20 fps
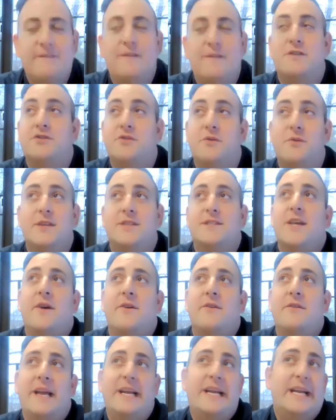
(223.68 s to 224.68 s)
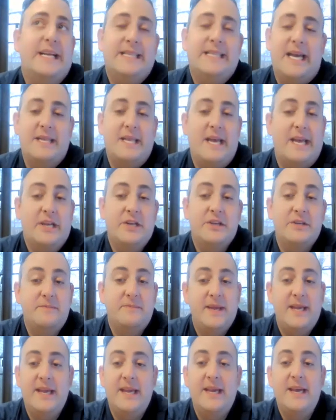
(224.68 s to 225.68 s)
for sure. So, like I said, they could
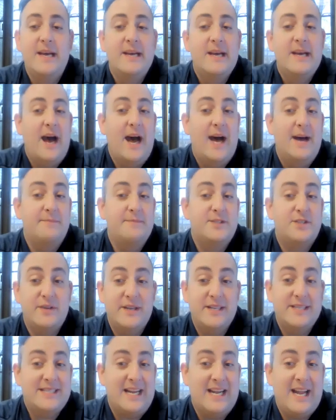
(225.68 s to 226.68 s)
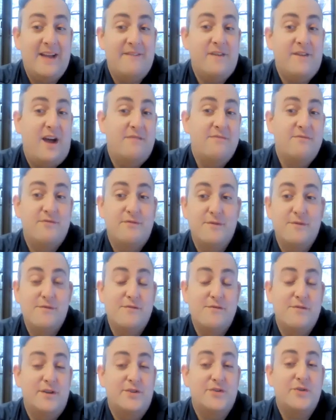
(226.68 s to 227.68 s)
be students that have gone
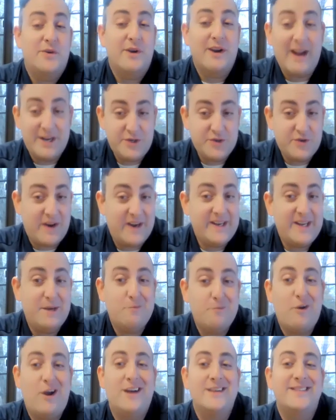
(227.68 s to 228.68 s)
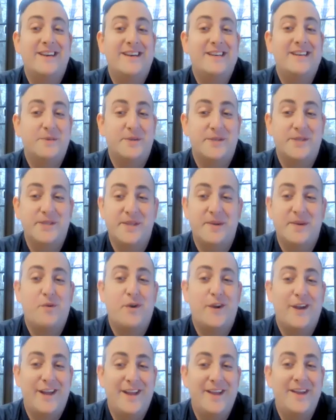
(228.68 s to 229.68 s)
through the tour guide training process, which is a
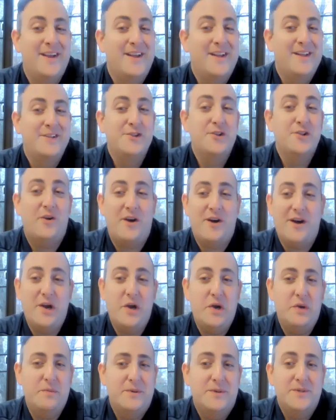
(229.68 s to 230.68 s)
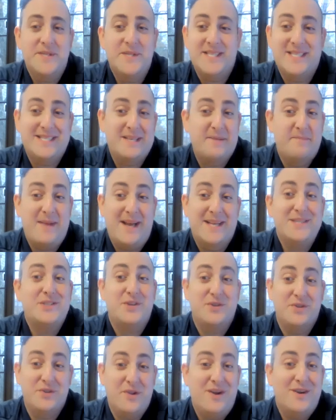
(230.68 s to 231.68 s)
pretty long, almost
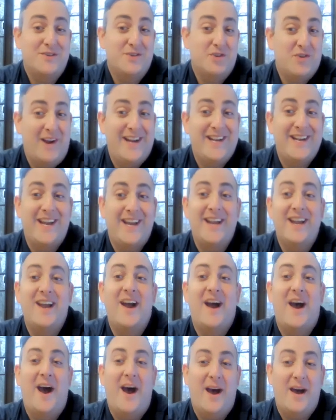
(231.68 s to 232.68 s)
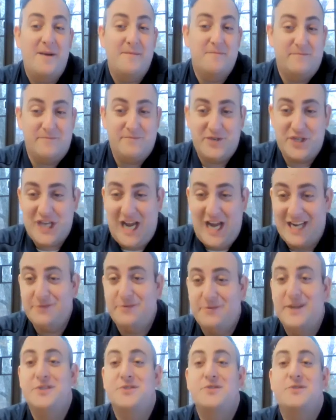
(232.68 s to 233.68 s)
semester long training,
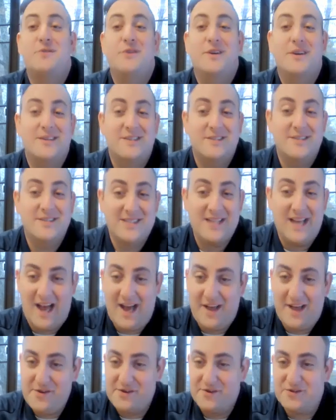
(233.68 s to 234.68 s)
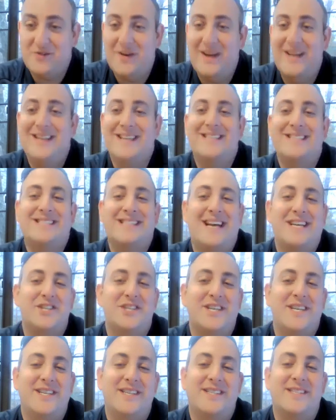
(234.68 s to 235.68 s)
shadowing tours, other training
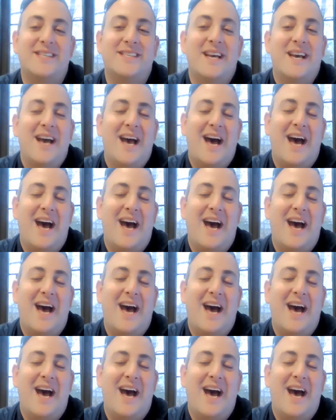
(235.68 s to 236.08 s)
sessions,